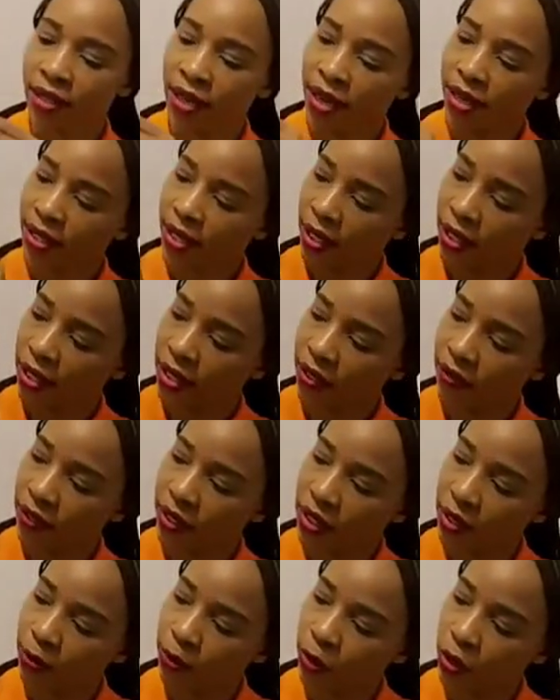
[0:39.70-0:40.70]
Stars
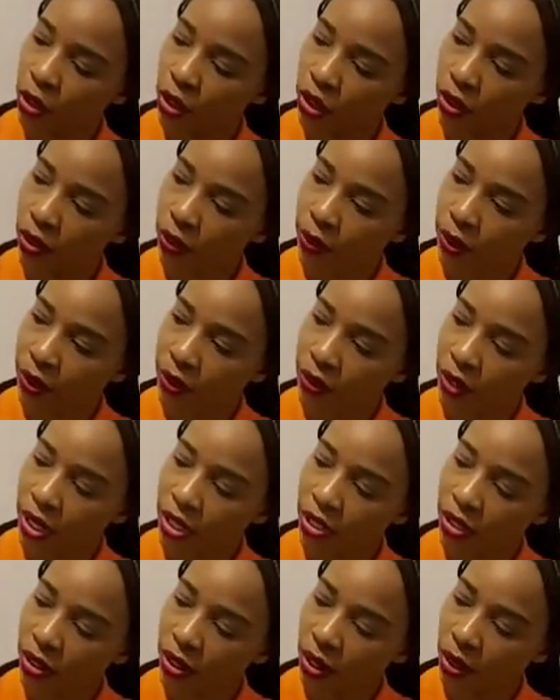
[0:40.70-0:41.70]
activity book, we're
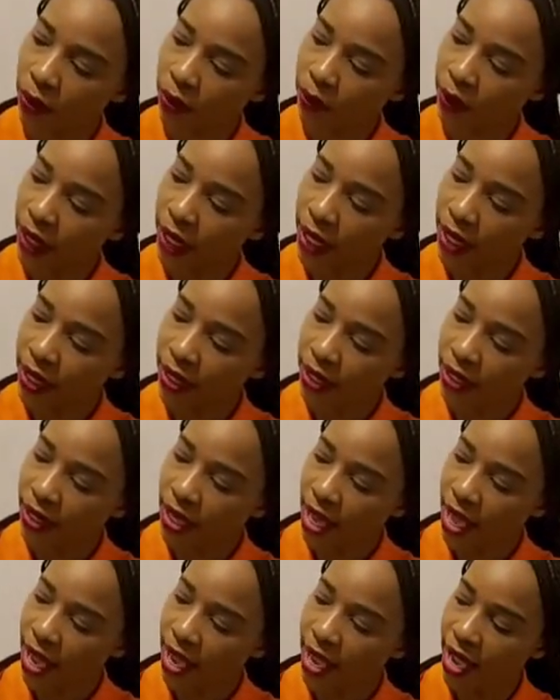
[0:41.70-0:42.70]
going to complete,
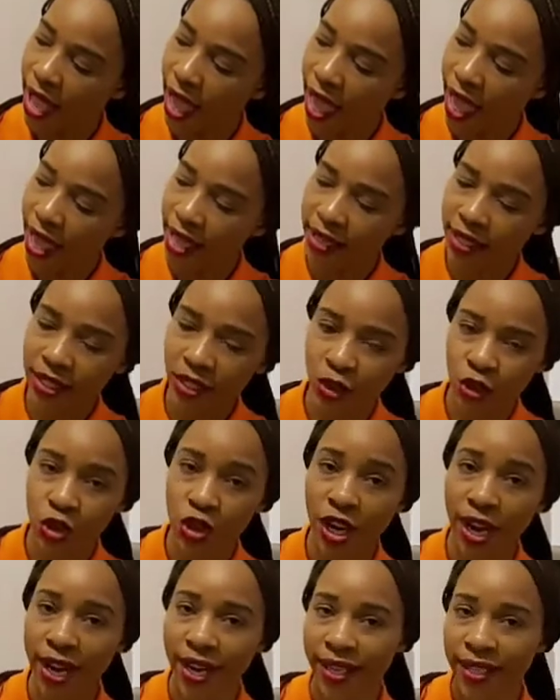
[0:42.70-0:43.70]
say and
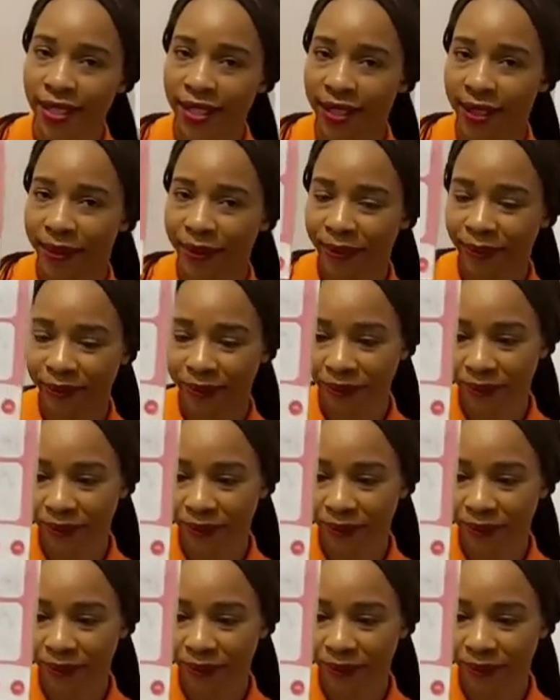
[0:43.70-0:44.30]
trace.